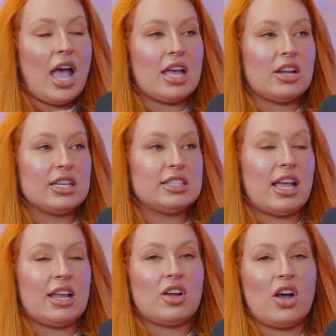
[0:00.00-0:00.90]
And I
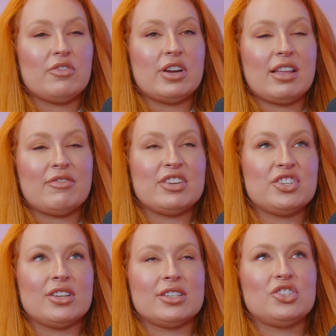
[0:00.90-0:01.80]
said, I really
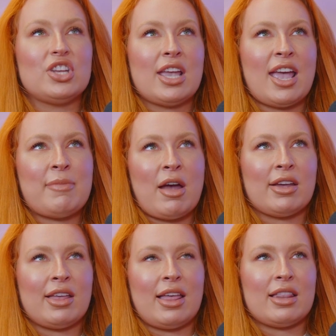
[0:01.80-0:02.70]
envisioned
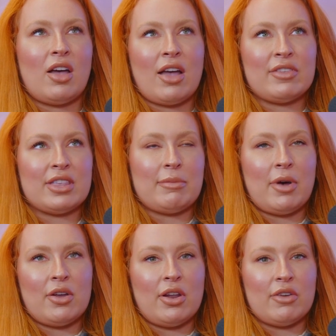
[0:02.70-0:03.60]
GKBarry live at the
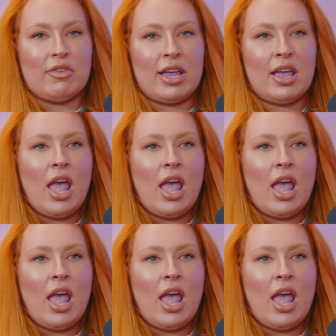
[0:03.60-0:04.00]
Apollo, right?